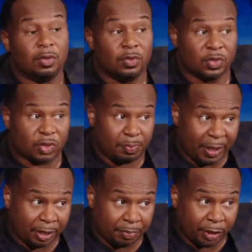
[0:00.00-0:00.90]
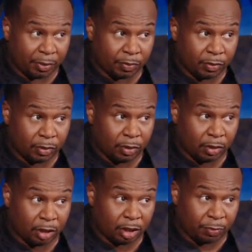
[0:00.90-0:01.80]
The spelling bee.
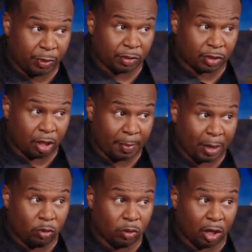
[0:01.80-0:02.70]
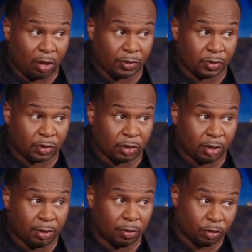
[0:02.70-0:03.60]
Because if we're going to talk about who lost,
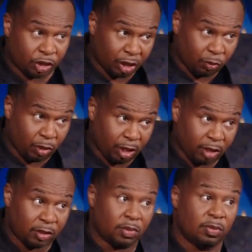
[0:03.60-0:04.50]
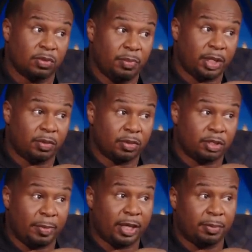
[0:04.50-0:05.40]
who should have won, it's me,
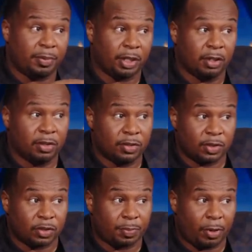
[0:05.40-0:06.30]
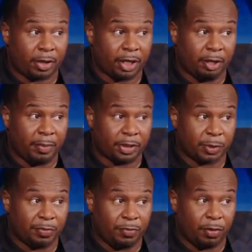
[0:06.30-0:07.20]
spelling bee, Central Park
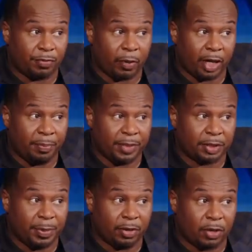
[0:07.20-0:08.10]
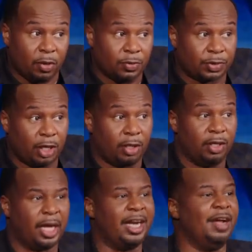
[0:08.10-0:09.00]
Elementary, fourth grade, misspelled coleslaw.
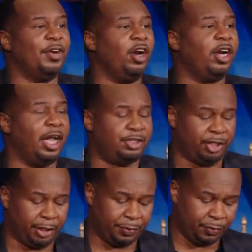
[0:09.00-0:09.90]
I never heard of that shit.